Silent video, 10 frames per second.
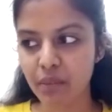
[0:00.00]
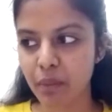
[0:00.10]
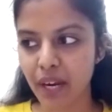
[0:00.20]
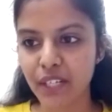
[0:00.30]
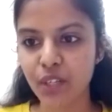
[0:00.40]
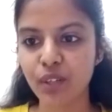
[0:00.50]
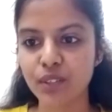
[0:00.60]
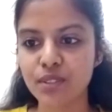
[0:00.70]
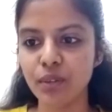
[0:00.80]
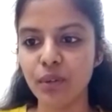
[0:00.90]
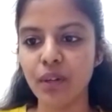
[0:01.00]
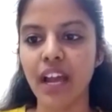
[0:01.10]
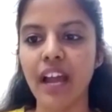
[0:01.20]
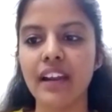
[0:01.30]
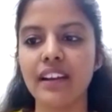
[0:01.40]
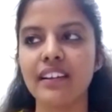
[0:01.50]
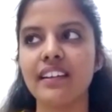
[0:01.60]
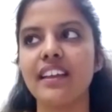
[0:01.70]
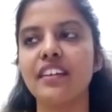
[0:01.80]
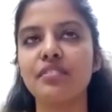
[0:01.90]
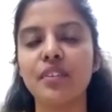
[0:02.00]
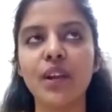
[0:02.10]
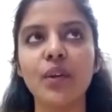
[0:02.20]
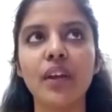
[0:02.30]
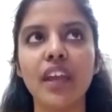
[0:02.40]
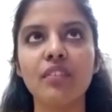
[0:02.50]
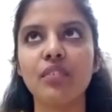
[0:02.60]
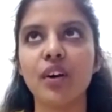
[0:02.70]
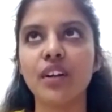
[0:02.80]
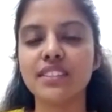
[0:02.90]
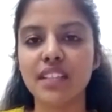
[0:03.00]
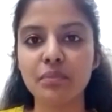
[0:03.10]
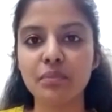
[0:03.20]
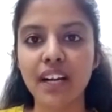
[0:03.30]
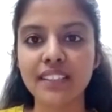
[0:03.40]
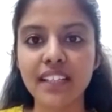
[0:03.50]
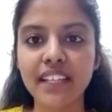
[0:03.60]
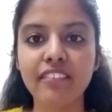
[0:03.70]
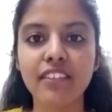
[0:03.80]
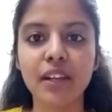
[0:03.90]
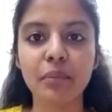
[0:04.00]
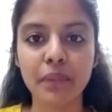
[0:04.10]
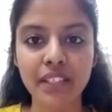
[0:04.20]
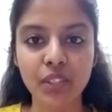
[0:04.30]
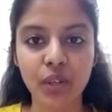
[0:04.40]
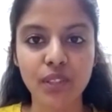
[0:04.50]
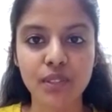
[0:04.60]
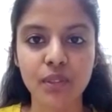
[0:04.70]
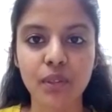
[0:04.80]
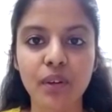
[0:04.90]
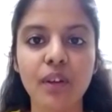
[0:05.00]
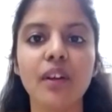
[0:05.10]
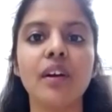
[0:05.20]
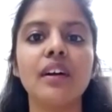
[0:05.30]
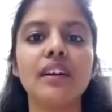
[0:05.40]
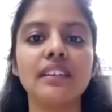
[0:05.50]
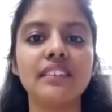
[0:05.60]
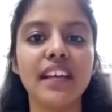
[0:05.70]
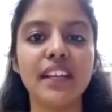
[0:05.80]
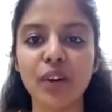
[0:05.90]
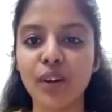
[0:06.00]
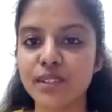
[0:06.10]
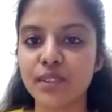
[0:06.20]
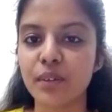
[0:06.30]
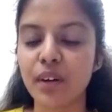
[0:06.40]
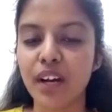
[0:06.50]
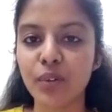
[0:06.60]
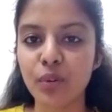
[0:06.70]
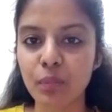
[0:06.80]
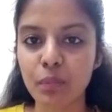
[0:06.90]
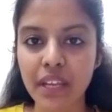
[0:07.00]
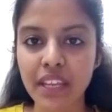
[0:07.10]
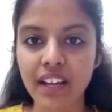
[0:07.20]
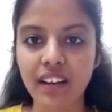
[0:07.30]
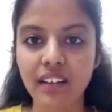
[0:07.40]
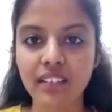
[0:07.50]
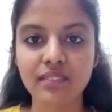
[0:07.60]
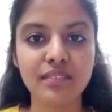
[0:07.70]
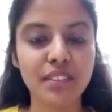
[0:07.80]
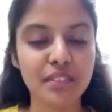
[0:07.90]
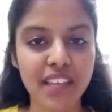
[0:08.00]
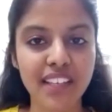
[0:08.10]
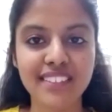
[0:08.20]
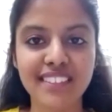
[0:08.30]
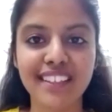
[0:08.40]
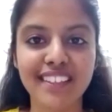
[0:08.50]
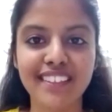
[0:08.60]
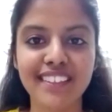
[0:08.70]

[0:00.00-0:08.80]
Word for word: part also and if you're looking for some other development also then also Anup Bhaiya, Vivek sir